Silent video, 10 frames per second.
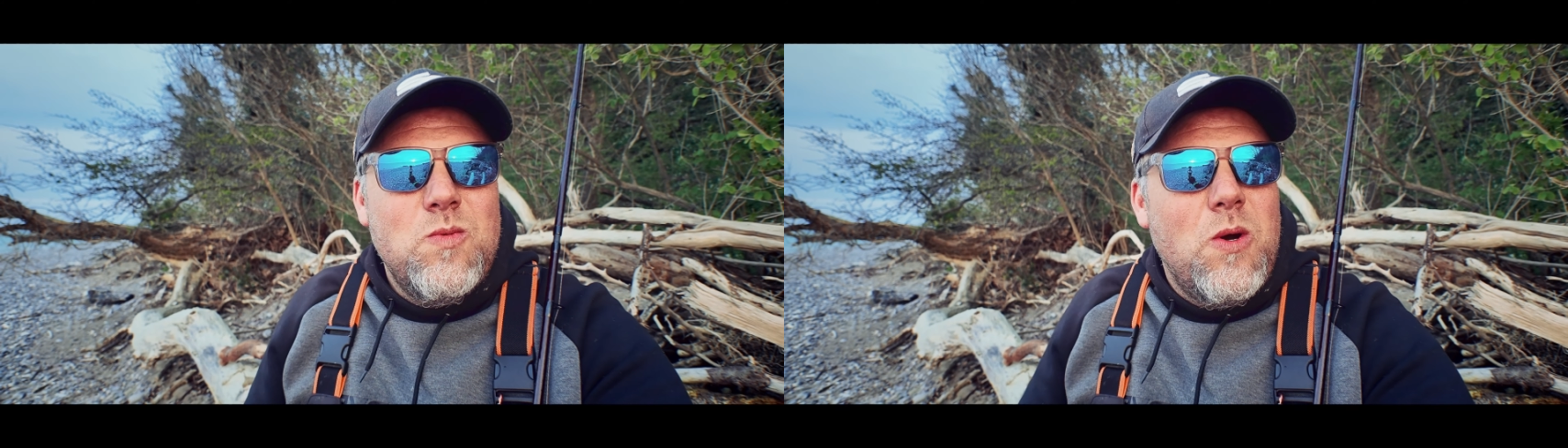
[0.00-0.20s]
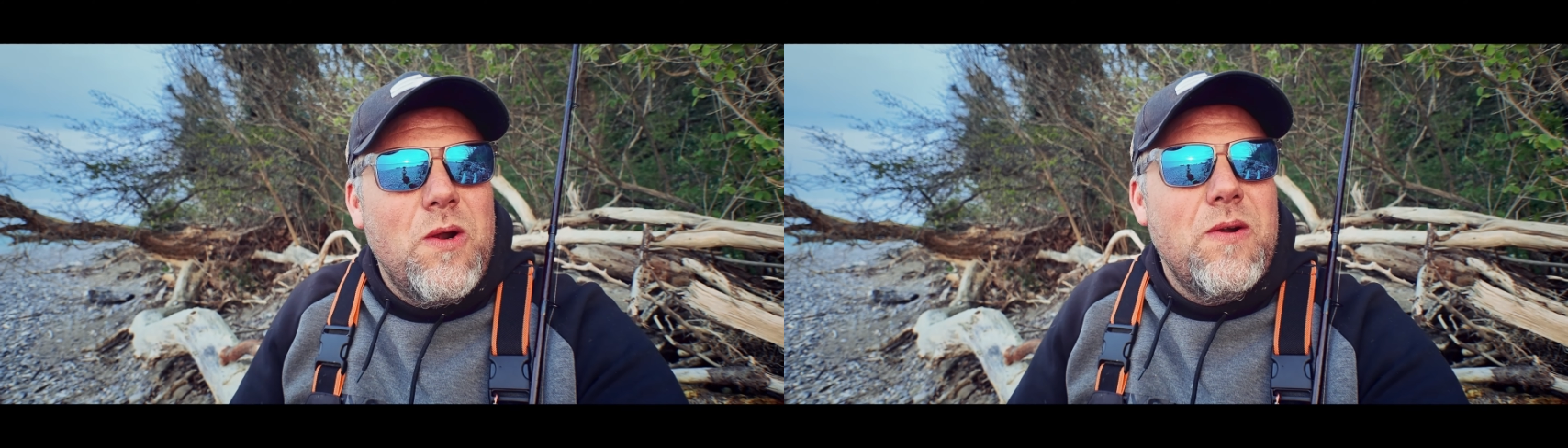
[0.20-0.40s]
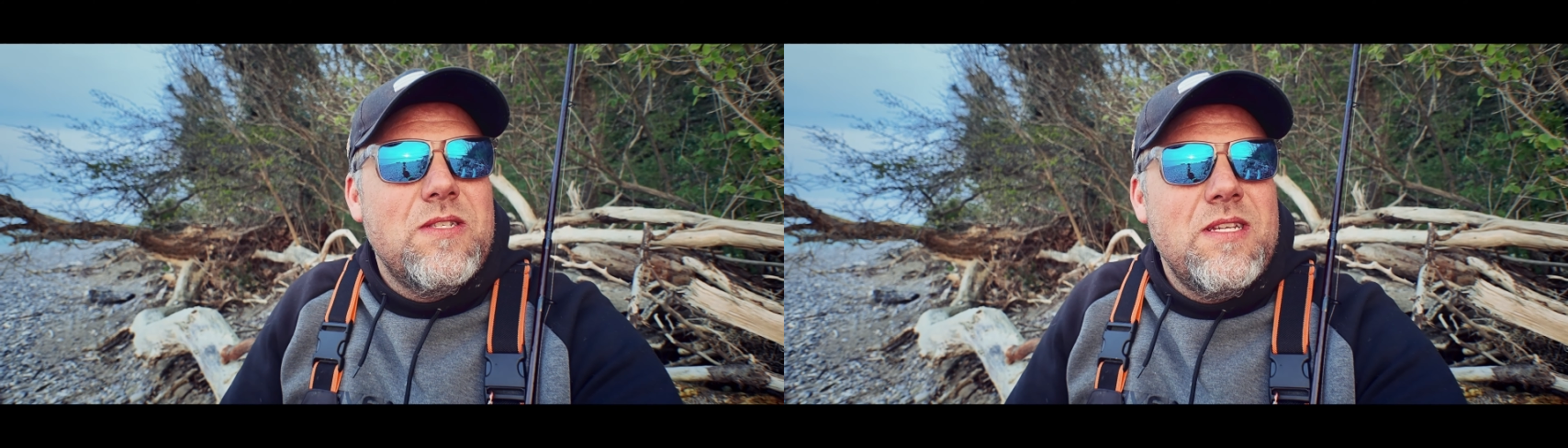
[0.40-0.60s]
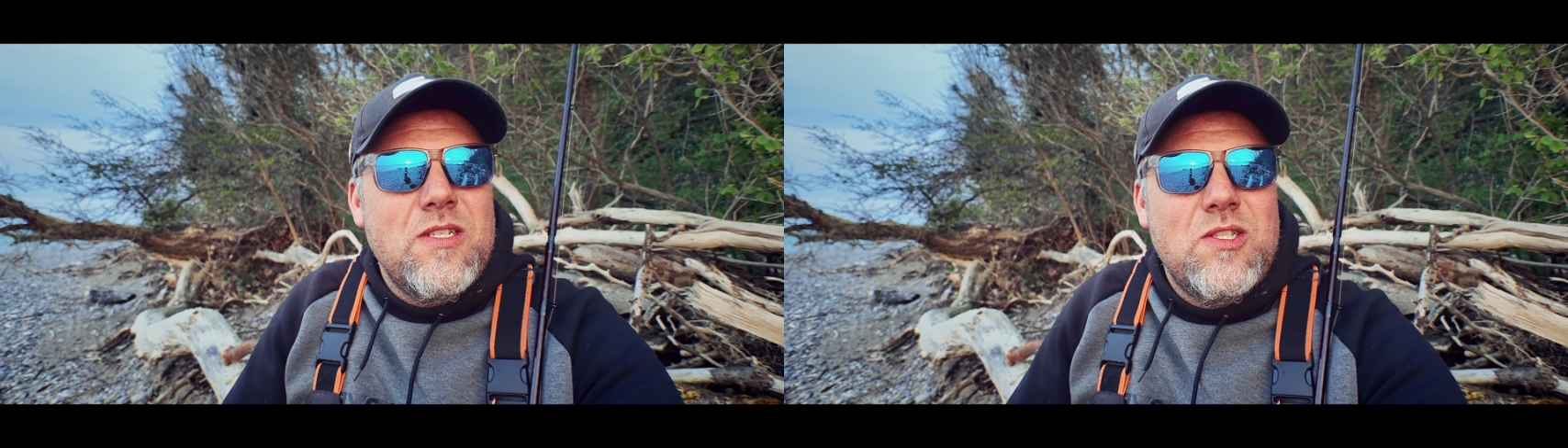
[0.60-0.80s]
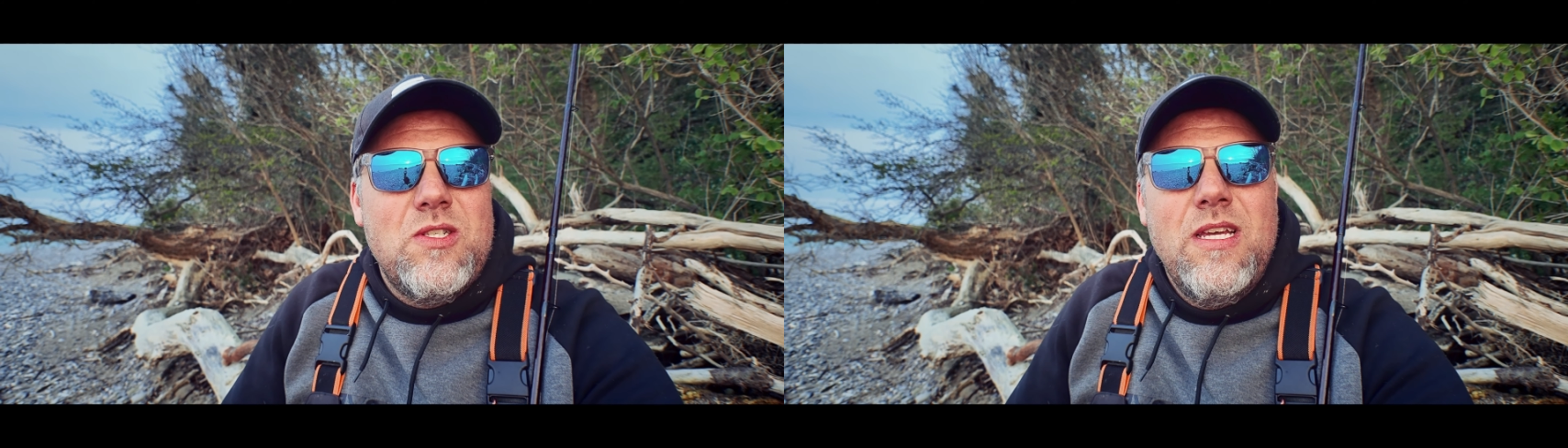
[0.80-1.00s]
waters,
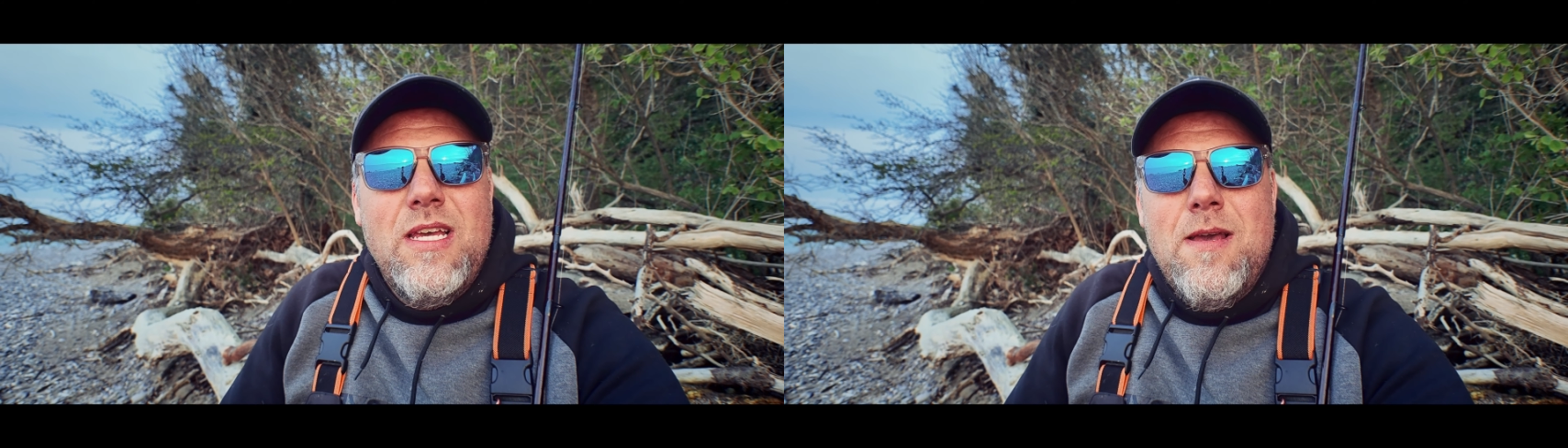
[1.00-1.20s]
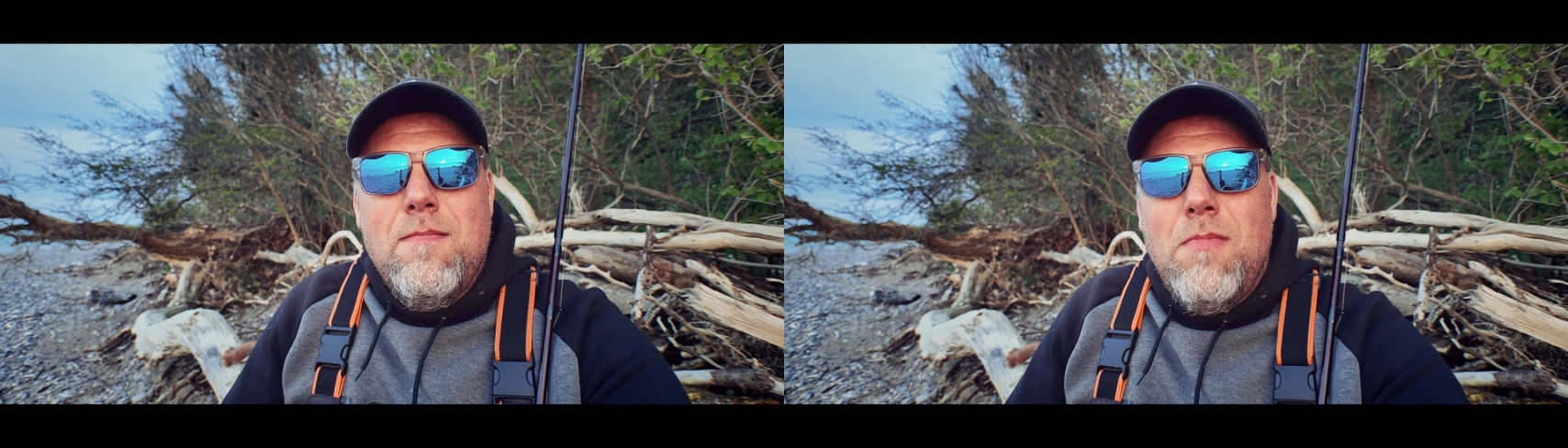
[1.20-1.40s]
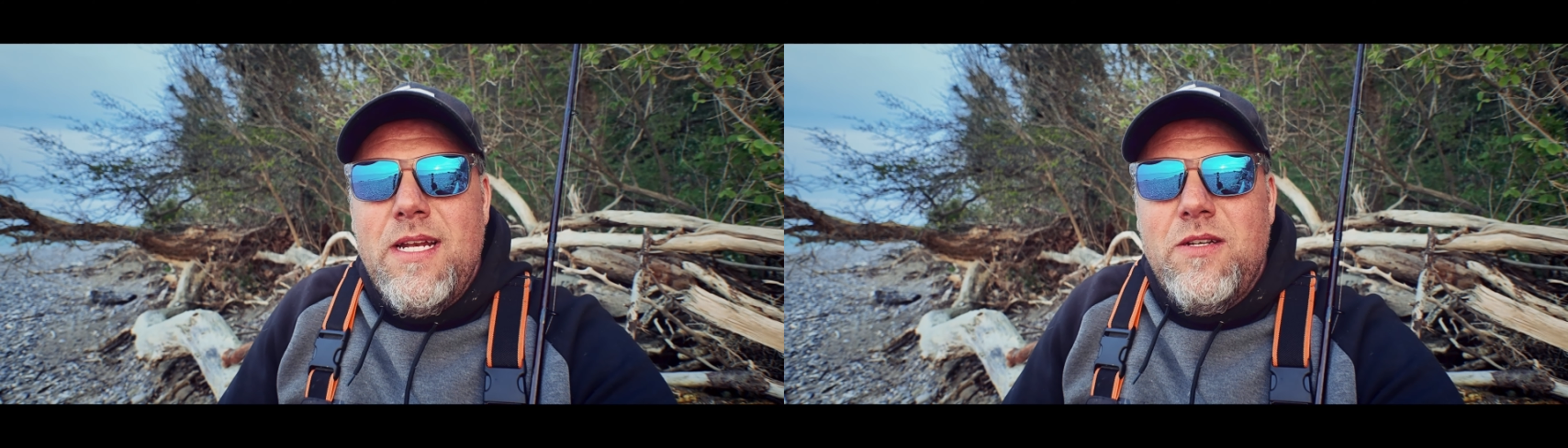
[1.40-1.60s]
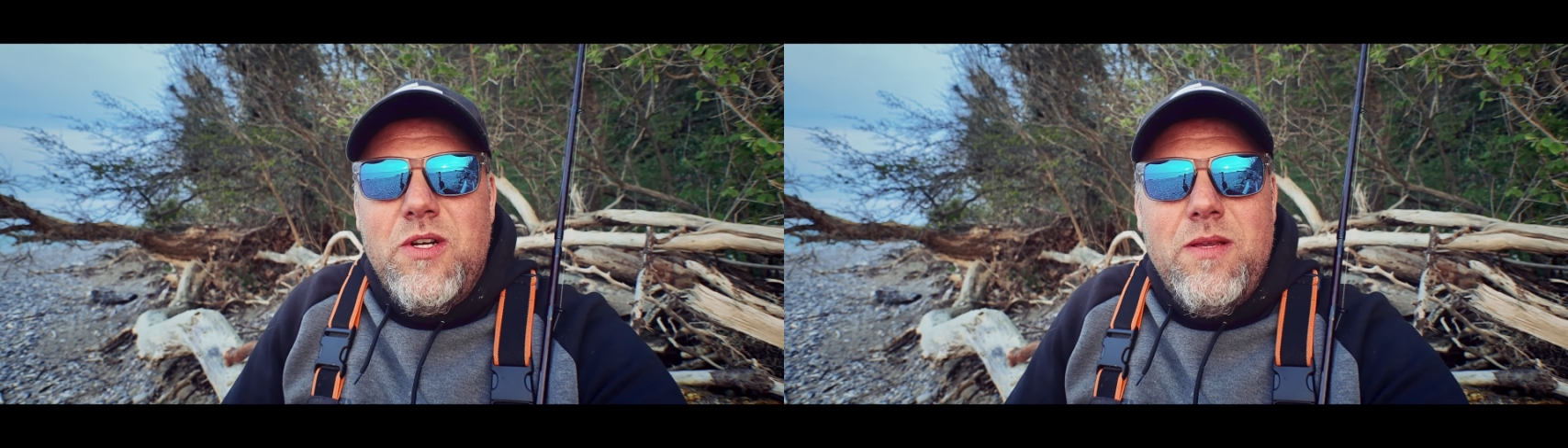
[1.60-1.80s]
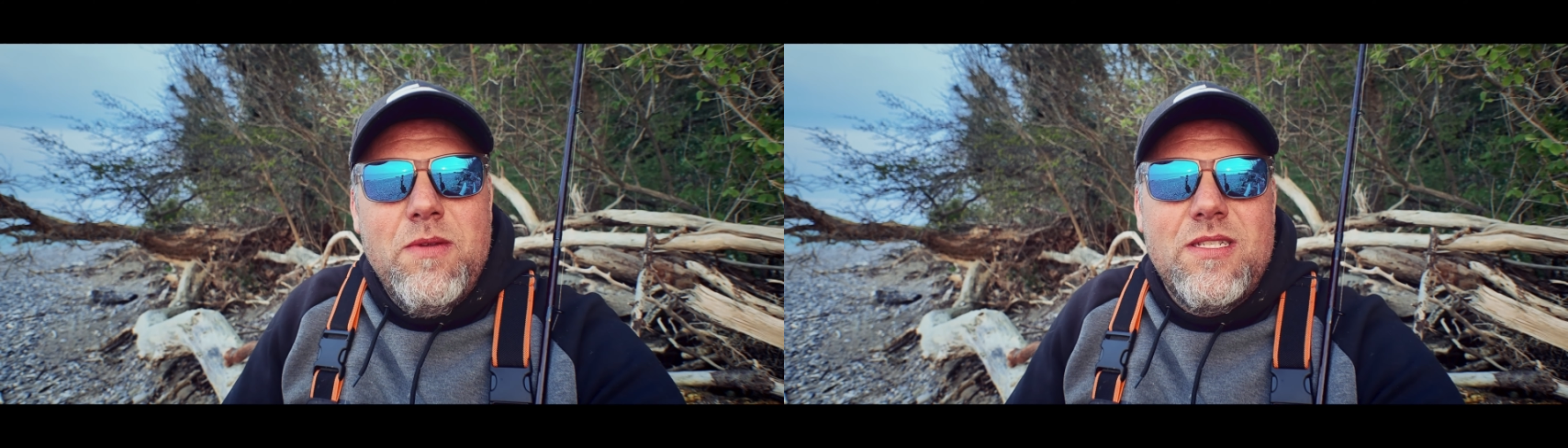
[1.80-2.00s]
there's my
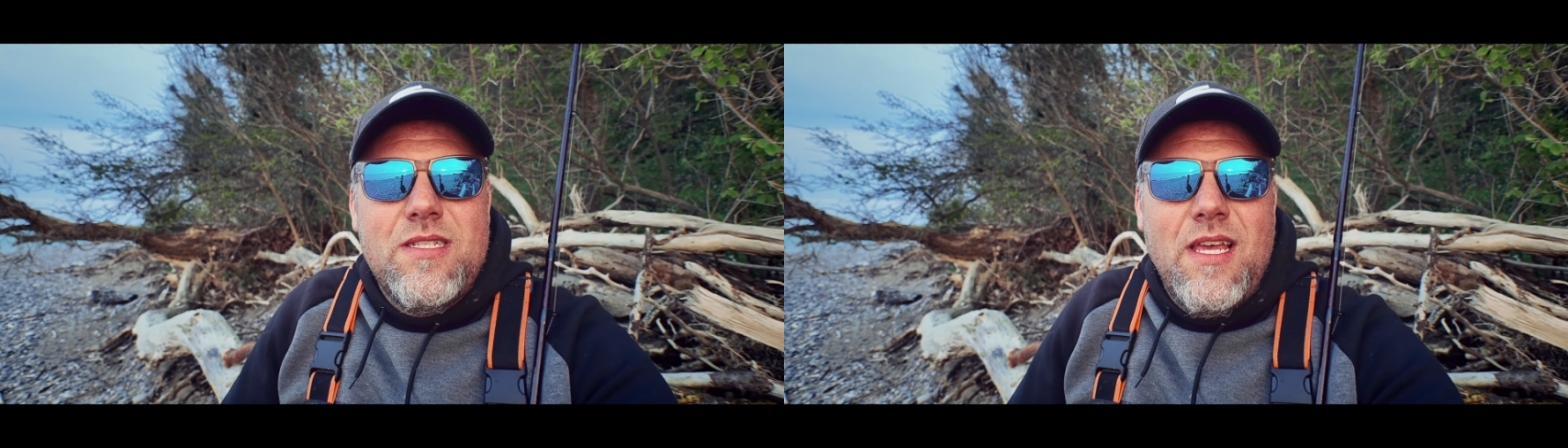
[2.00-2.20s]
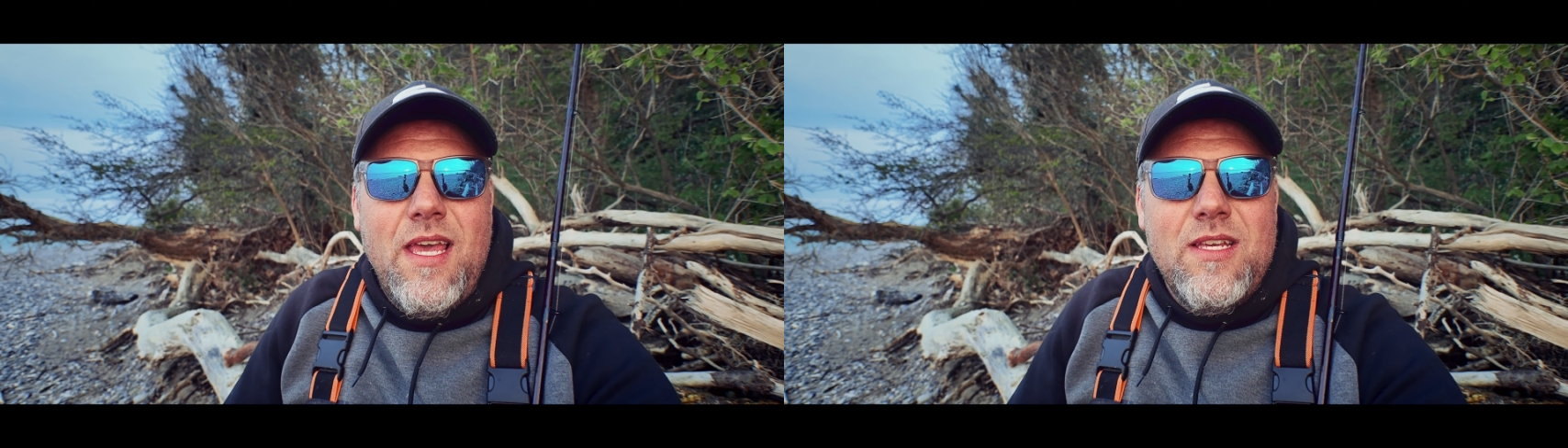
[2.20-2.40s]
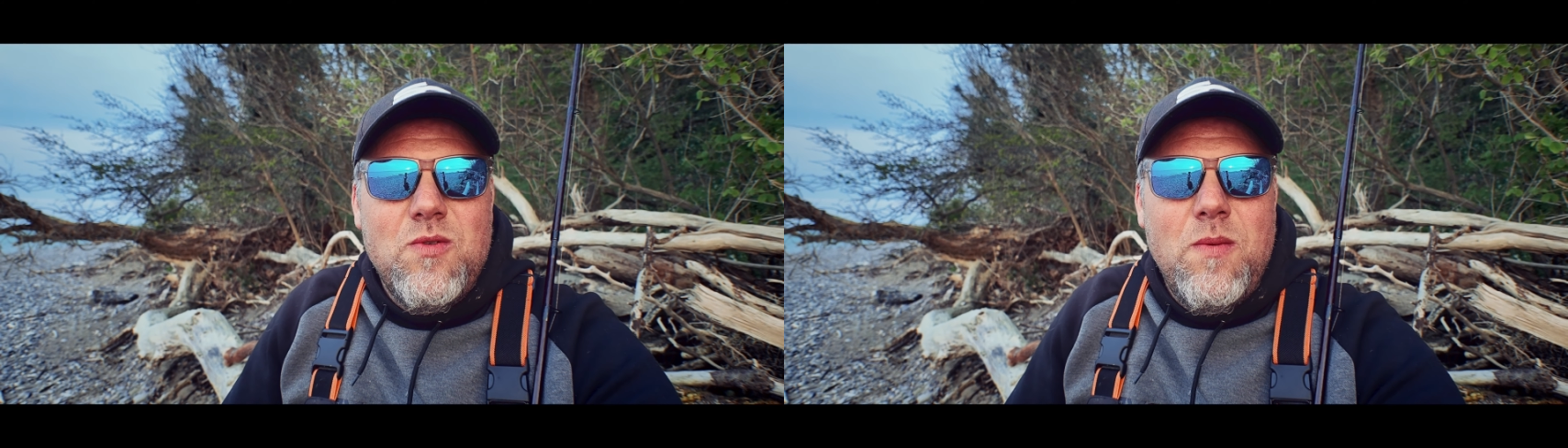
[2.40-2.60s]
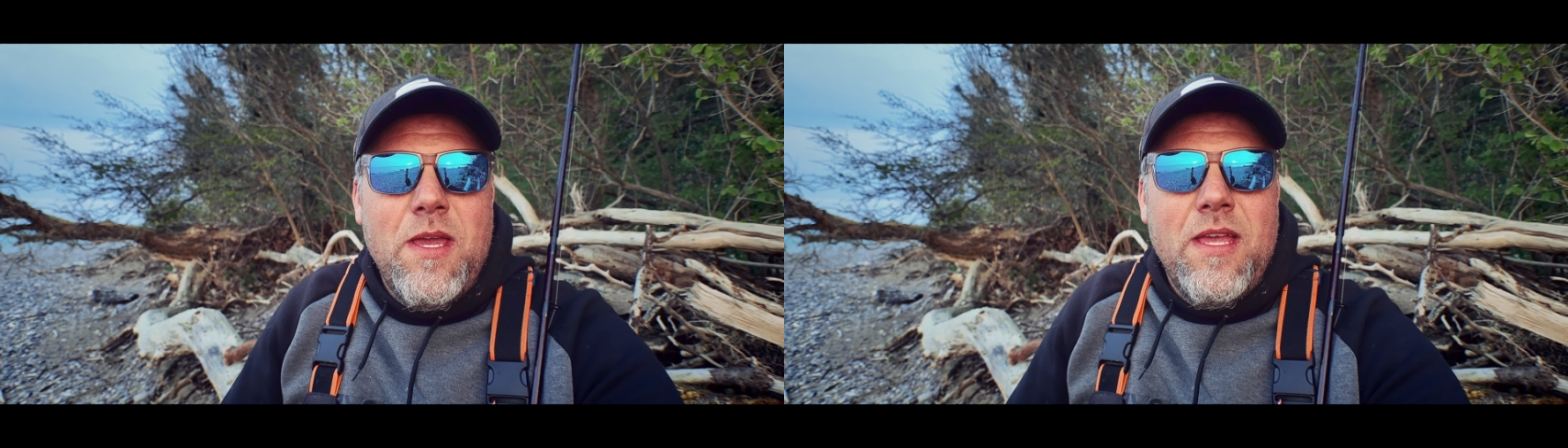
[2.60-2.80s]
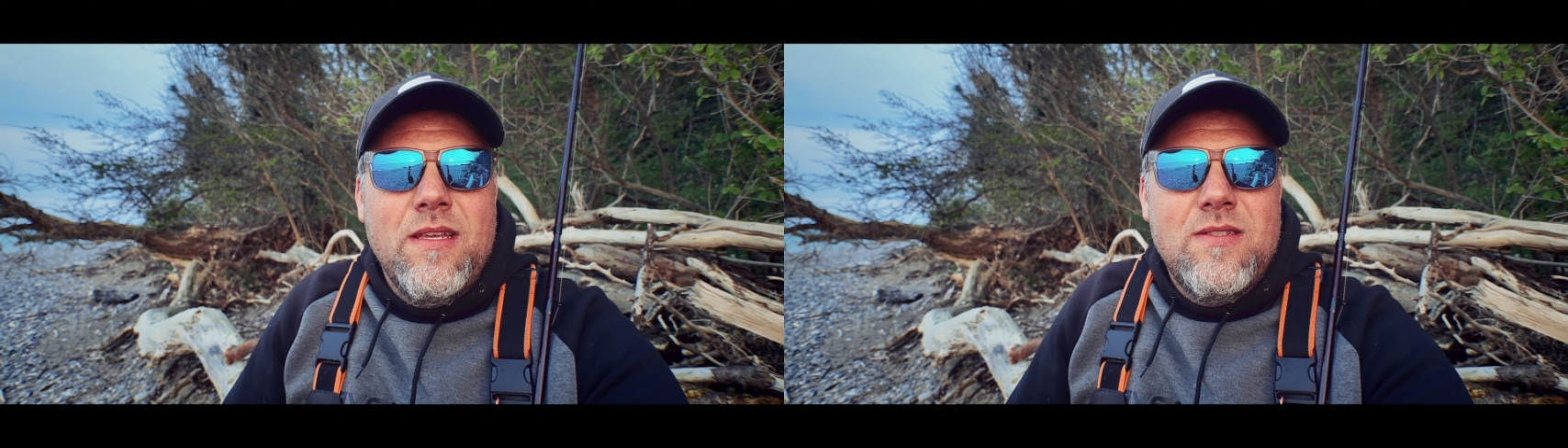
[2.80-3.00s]
dream is swimming.